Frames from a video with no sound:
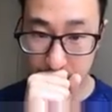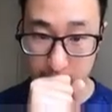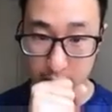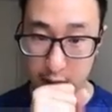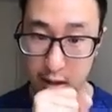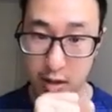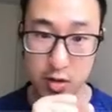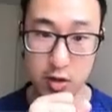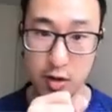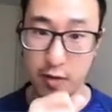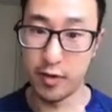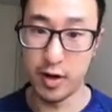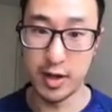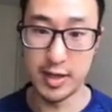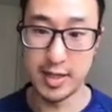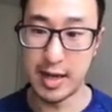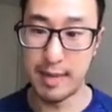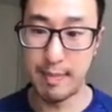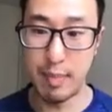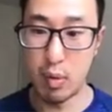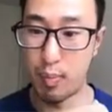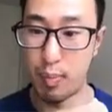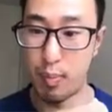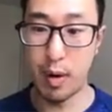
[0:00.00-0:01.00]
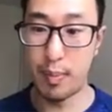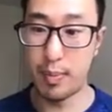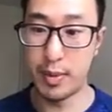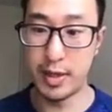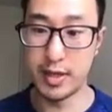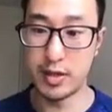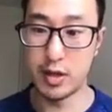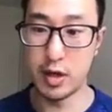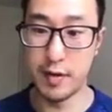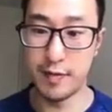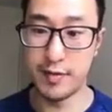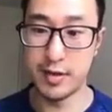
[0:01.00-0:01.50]
So for example, property
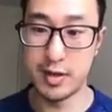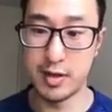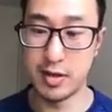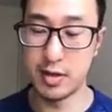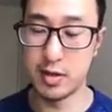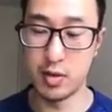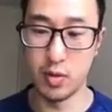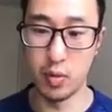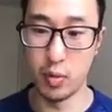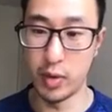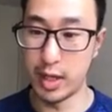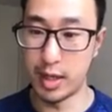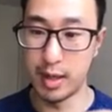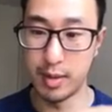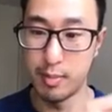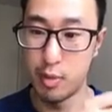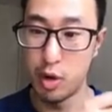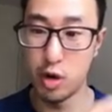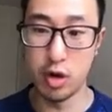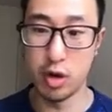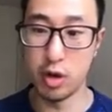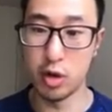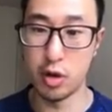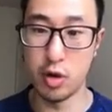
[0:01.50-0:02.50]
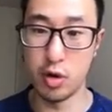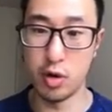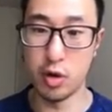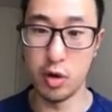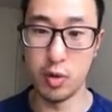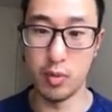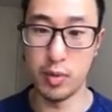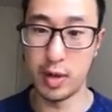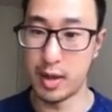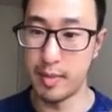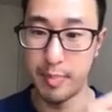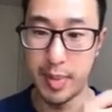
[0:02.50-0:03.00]
services, we can mow your lawn, we
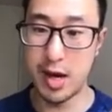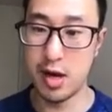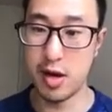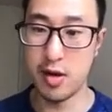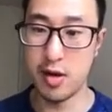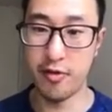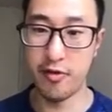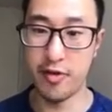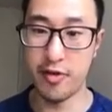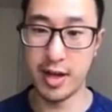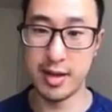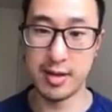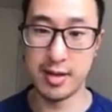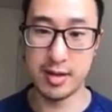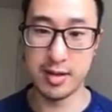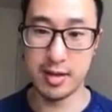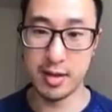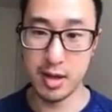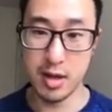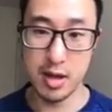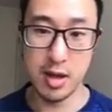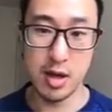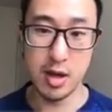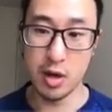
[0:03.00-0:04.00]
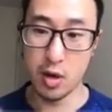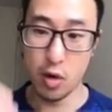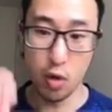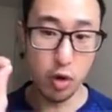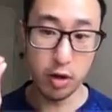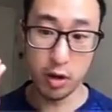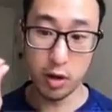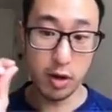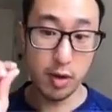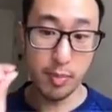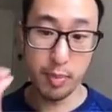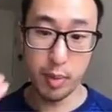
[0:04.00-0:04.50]
can paint your fence, all the
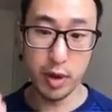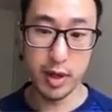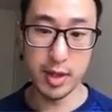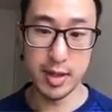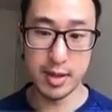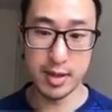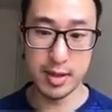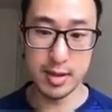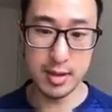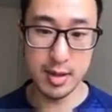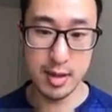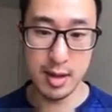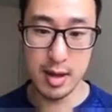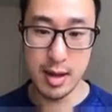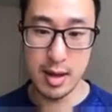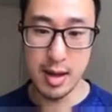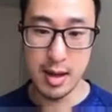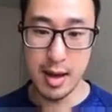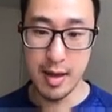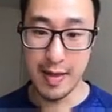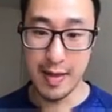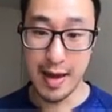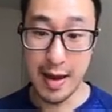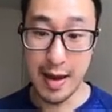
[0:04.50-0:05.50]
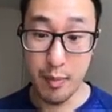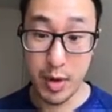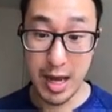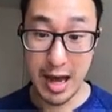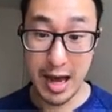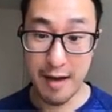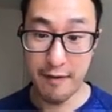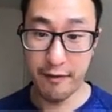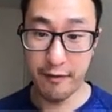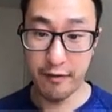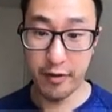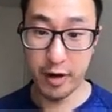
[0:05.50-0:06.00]
dot points. Then we
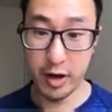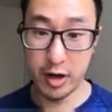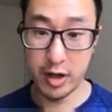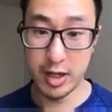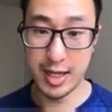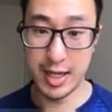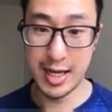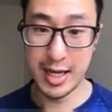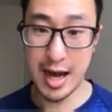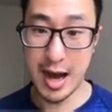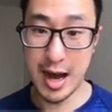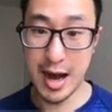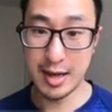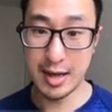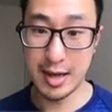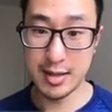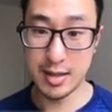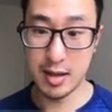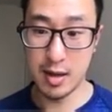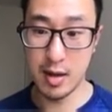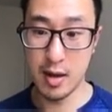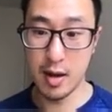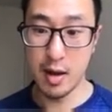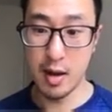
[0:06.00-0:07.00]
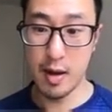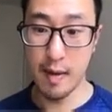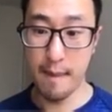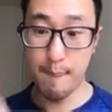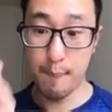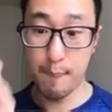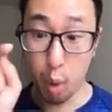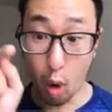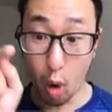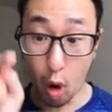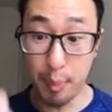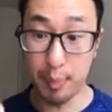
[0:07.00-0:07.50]
have frequently asked
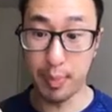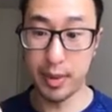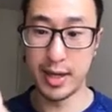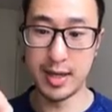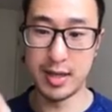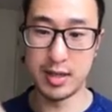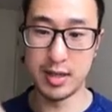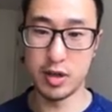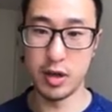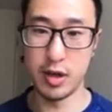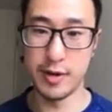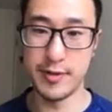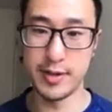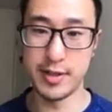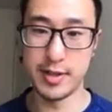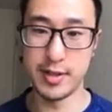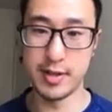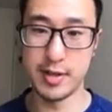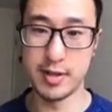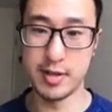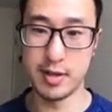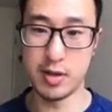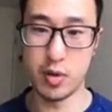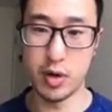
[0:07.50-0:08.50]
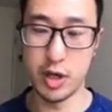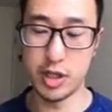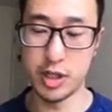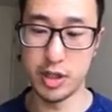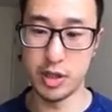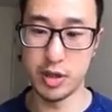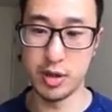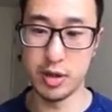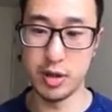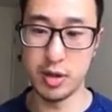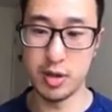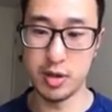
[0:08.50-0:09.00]
property services
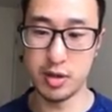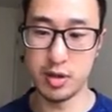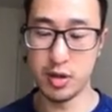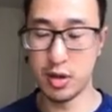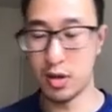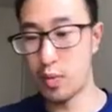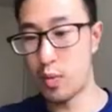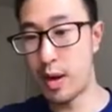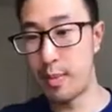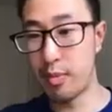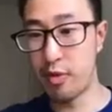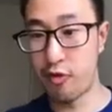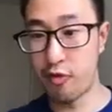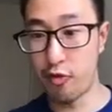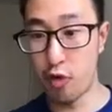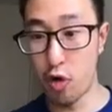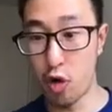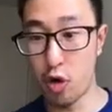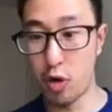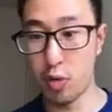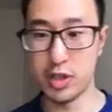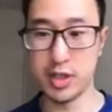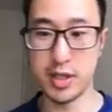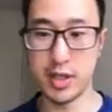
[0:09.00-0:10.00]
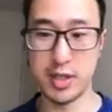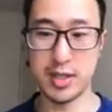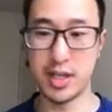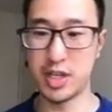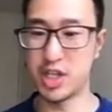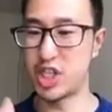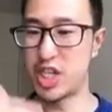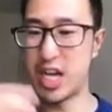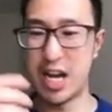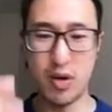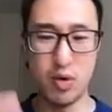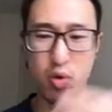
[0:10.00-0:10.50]
question. So the one before was just a
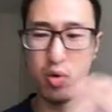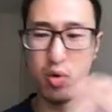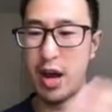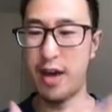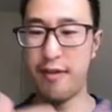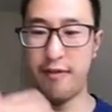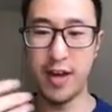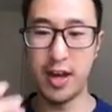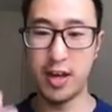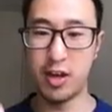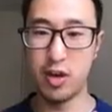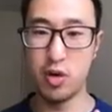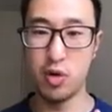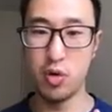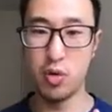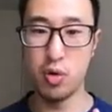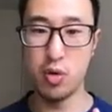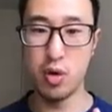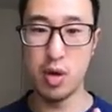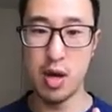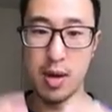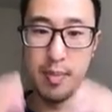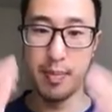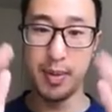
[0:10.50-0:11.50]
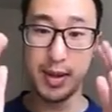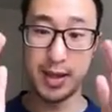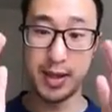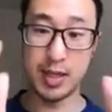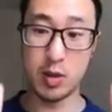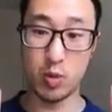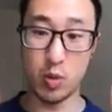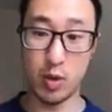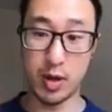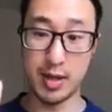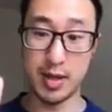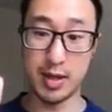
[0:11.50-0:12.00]
general FAQ, but this
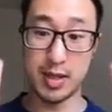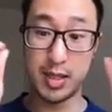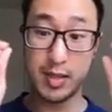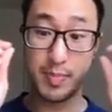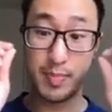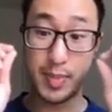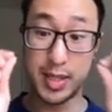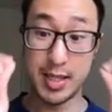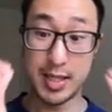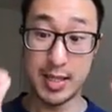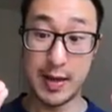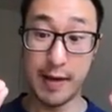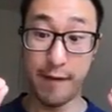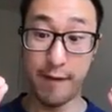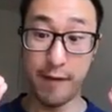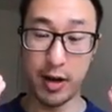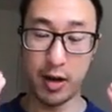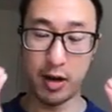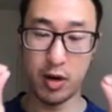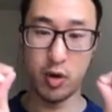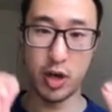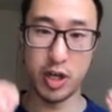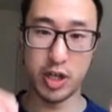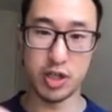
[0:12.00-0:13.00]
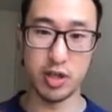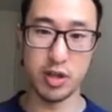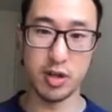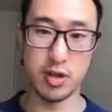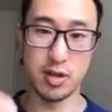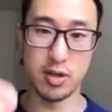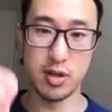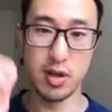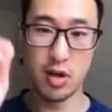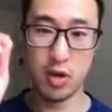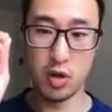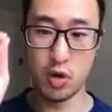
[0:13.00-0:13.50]
one is specific questions
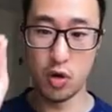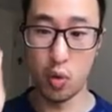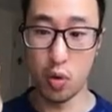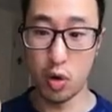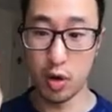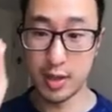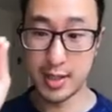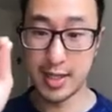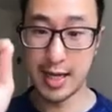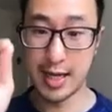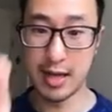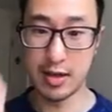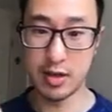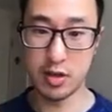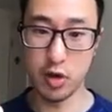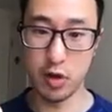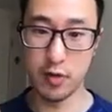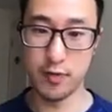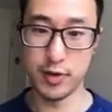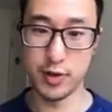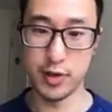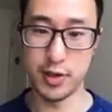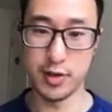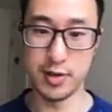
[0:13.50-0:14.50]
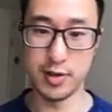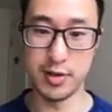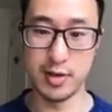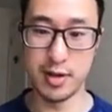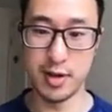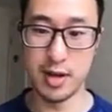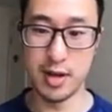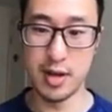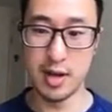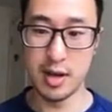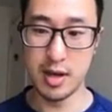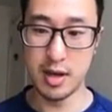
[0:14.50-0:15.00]
towards that services.
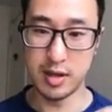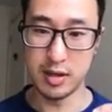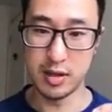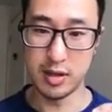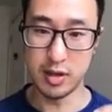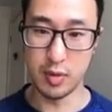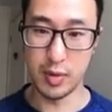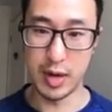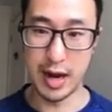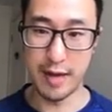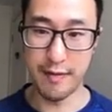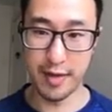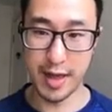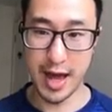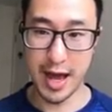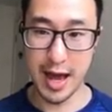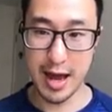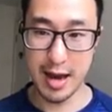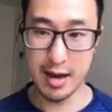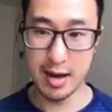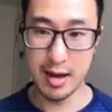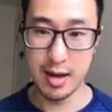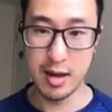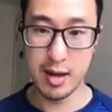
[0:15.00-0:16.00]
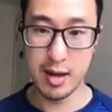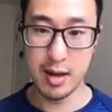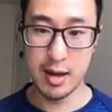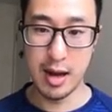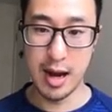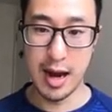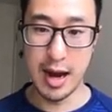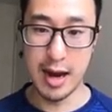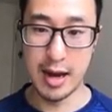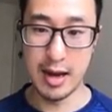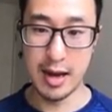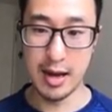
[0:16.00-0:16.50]
So we have that.
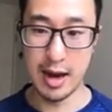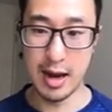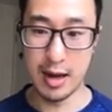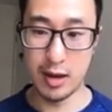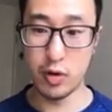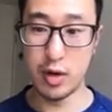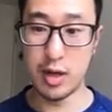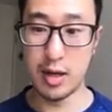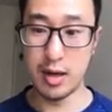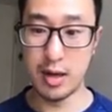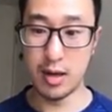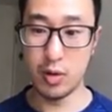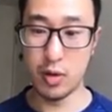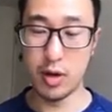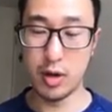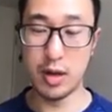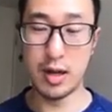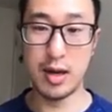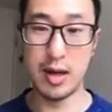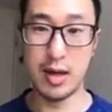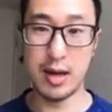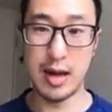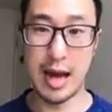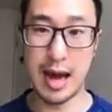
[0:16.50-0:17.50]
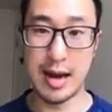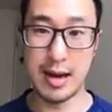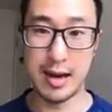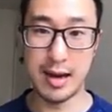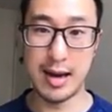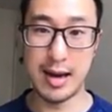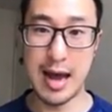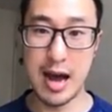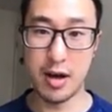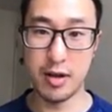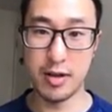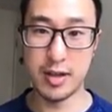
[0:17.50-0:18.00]
And looking at it
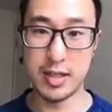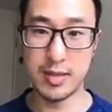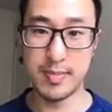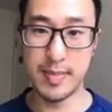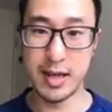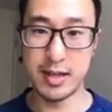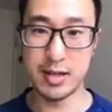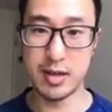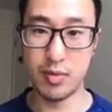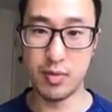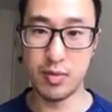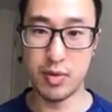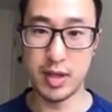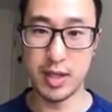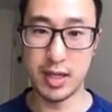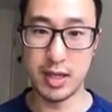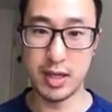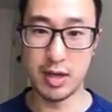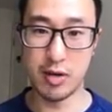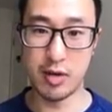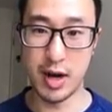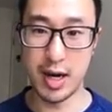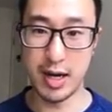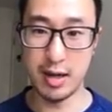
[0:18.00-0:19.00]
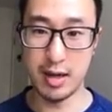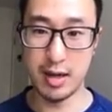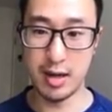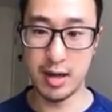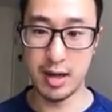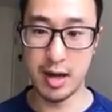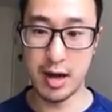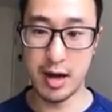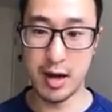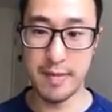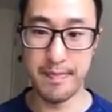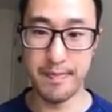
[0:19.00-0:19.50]
now, this makes a really great
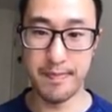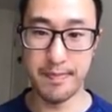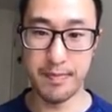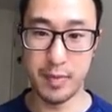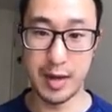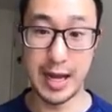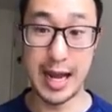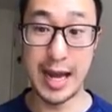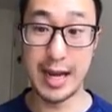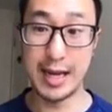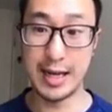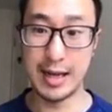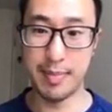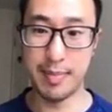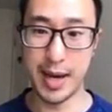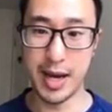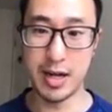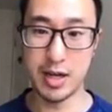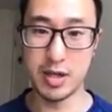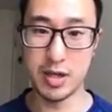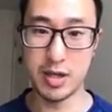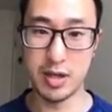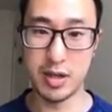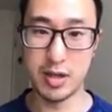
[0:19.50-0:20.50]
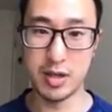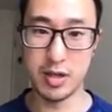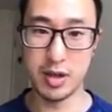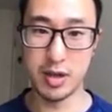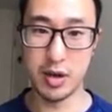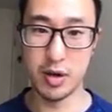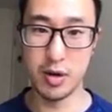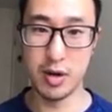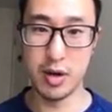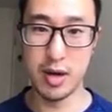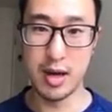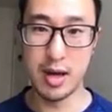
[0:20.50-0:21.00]
landing page.
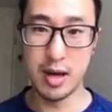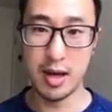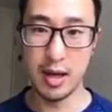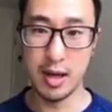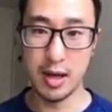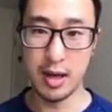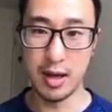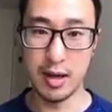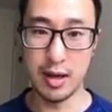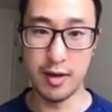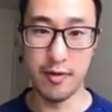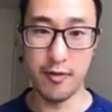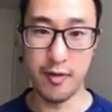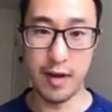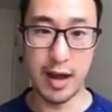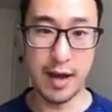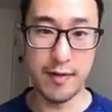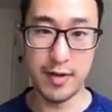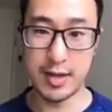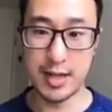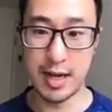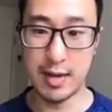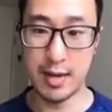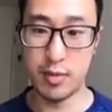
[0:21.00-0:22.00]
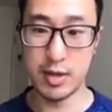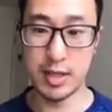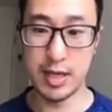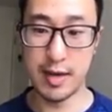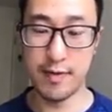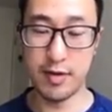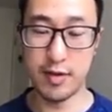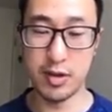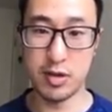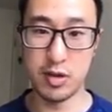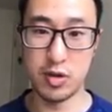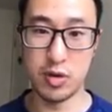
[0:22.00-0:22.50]
So if Everteam was
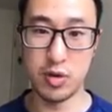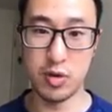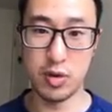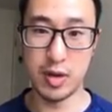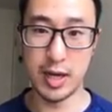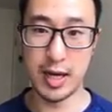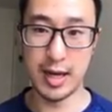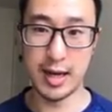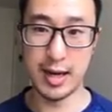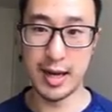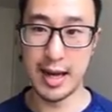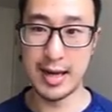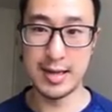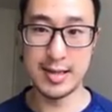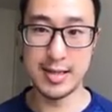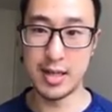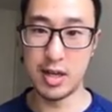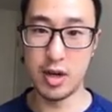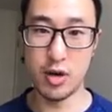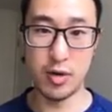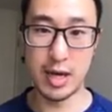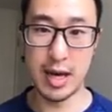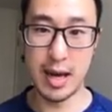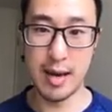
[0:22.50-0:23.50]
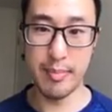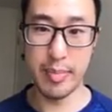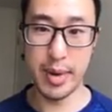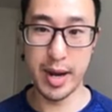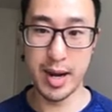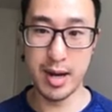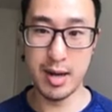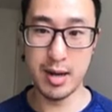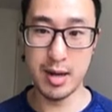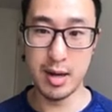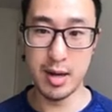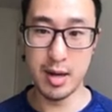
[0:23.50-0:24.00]
ever to do like an SEO
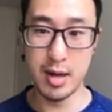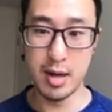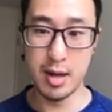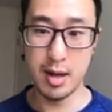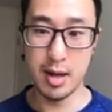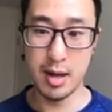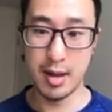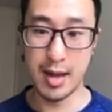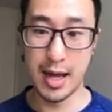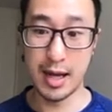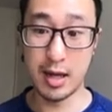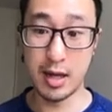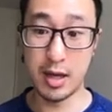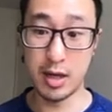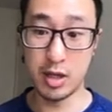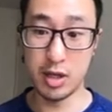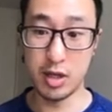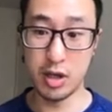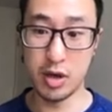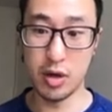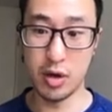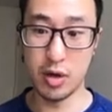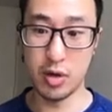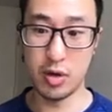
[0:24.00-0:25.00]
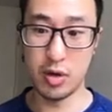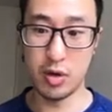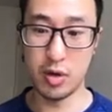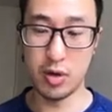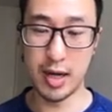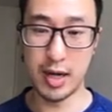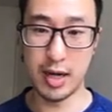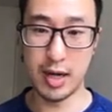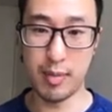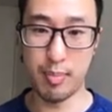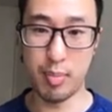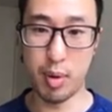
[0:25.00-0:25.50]
campaign, they can, do
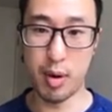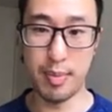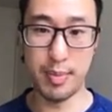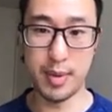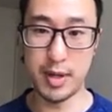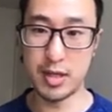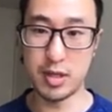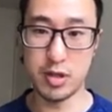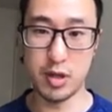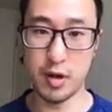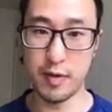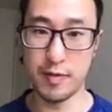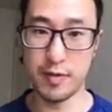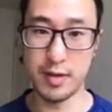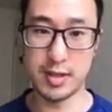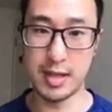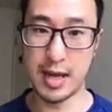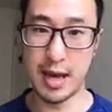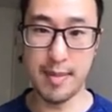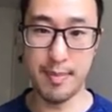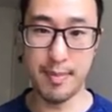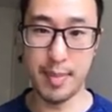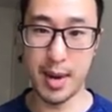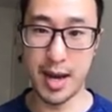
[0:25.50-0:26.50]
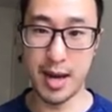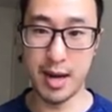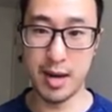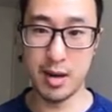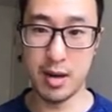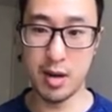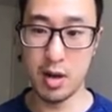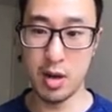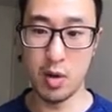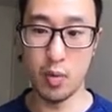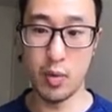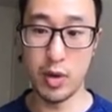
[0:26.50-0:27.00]
like a property service campaign
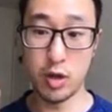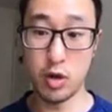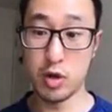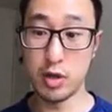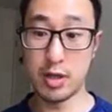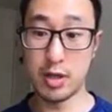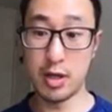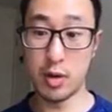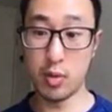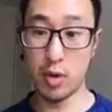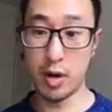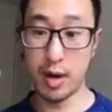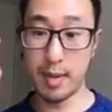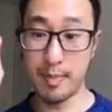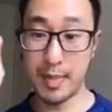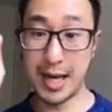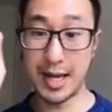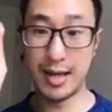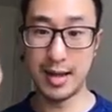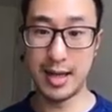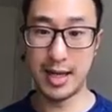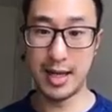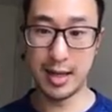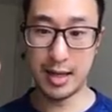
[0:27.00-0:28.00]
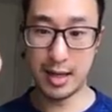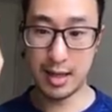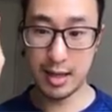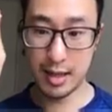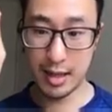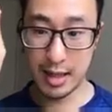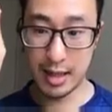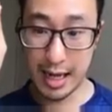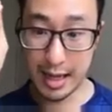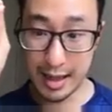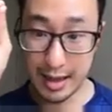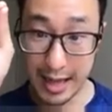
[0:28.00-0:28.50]
where the user will immediately
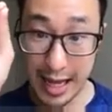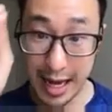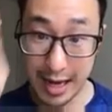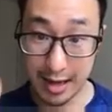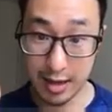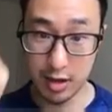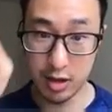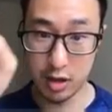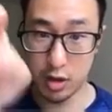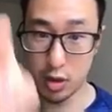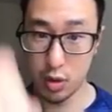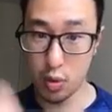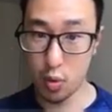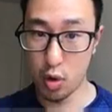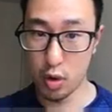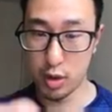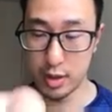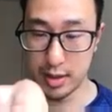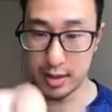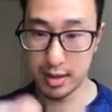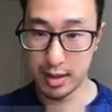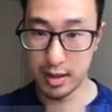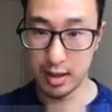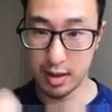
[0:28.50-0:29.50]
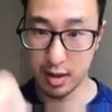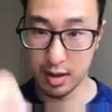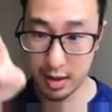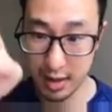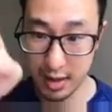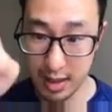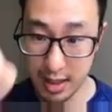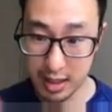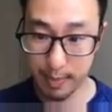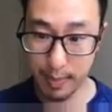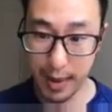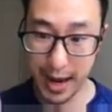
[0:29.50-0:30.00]
get landed towards
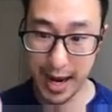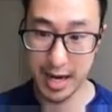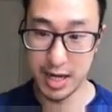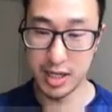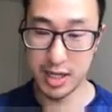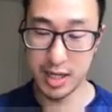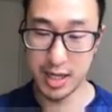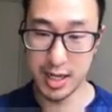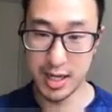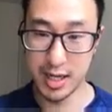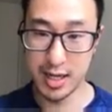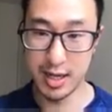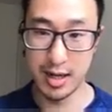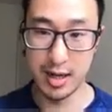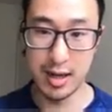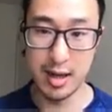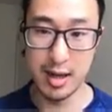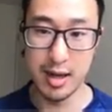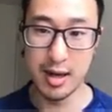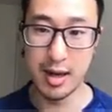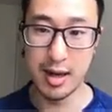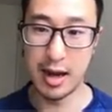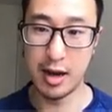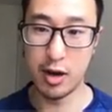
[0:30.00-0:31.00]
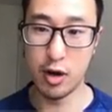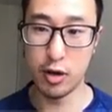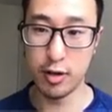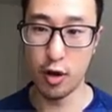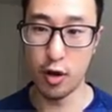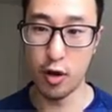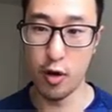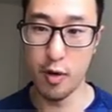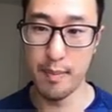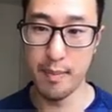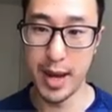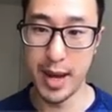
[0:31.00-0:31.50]
this page here and not the
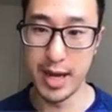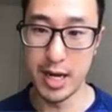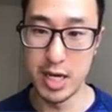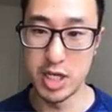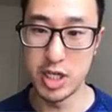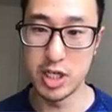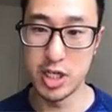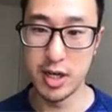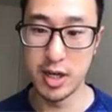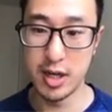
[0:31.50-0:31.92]
home page.